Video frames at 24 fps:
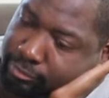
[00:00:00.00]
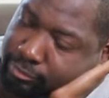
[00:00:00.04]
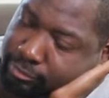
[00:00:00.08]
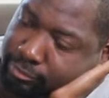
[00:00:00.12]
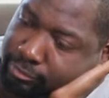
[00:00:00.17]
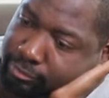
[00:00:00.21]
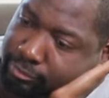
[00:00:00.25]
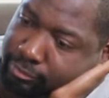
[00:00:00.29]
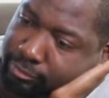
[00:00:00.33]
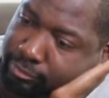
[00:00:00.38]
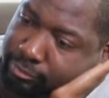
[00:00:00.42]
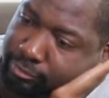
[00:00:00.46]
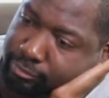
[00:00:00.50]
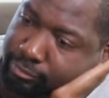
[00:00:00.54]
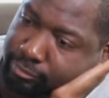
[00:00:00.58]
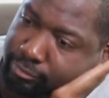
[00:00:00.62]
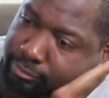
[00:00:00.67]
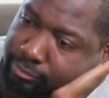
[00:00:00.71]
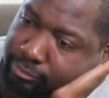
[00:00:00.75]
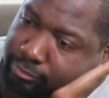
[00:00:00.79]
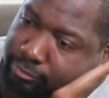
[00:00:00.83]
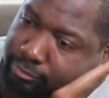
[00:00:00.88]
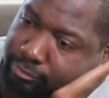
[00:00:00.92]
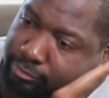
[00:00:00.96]

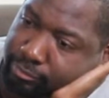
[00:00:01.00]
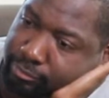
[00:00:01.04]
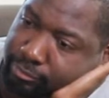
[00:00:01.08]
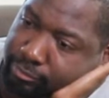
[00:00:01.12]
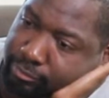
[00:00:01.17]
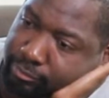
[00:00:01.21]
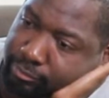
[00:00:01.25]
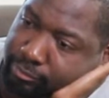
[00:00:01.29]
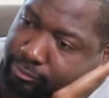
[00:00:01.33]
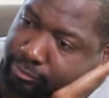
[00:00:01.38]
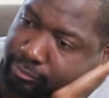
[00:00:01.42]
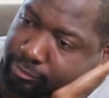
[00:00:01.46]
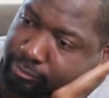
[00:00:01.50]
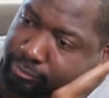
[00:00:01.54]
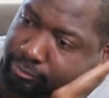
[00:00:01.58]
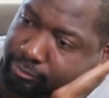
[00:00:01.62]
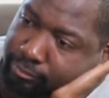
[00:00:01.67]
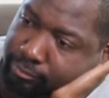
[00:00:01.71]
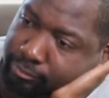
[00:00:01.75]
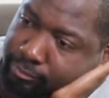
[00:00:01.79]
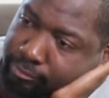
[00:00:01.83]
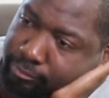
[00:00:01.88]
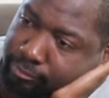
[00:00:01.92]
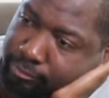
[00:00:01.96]

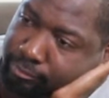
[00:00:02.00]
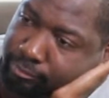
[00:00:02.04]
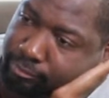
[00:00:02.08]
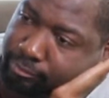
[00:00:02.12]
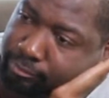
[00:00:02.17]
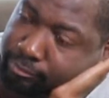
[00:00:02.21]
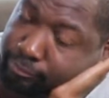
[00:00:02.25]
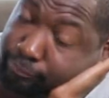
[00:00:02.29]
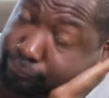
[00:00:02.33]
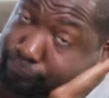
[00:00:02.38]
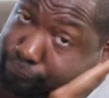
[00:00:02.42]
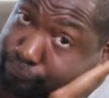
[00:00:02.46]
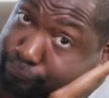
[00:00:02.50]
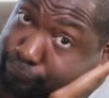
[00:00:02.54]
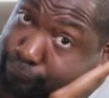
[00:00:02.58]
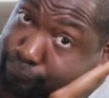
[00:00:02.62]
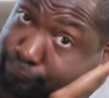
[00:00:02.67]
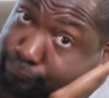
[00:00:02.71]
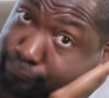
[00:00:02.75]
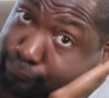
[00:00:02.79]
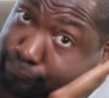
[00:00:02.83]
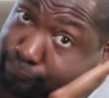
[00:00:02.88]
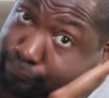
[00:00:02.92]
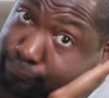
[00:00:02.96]

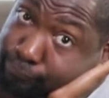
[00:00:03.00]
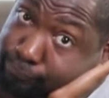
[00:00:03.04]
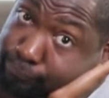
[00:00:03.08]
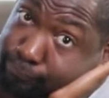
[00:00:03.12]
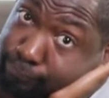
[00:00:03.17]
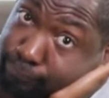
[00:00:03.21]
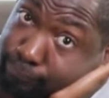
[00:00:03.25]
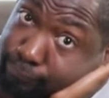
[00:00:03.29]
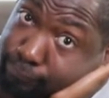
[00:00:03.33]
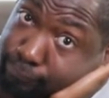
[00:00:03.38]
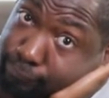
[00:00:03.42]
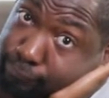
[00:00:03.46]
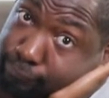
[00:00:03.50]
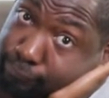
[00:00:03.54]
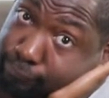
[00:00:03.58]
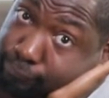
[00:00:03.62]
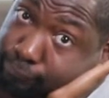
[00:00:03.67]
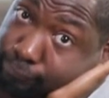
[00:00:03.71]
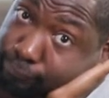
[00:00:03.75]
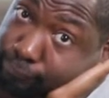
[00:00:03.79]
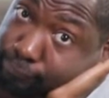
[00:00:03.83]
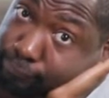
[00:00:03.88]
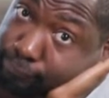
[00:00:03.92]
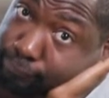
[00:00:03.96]

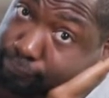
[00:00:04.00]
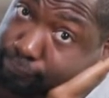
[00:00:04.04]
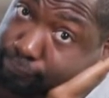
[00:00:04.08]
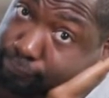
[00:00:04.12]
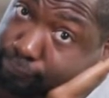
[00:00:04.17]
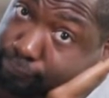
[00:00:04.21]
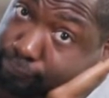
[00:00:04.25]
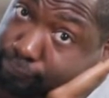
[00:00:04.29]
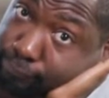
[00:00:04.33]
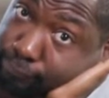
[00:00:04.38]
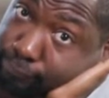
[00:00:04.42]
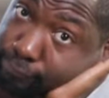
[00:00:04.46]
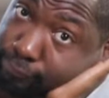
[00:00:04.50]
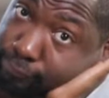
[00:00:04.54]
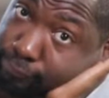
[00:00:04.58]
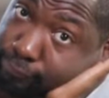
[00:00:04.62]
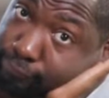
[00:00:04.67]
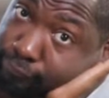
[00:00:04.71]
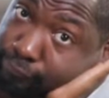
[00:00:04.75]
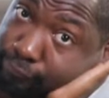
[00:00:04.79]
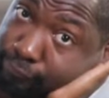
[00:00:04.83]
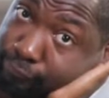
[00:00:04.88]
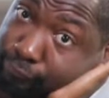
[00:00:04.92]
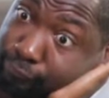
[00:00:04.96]

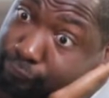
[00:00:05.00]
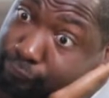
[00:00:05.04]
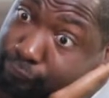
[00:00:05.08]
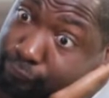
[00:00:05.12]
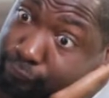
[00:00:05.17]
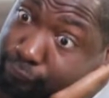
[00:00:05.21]
The person shown says nothing.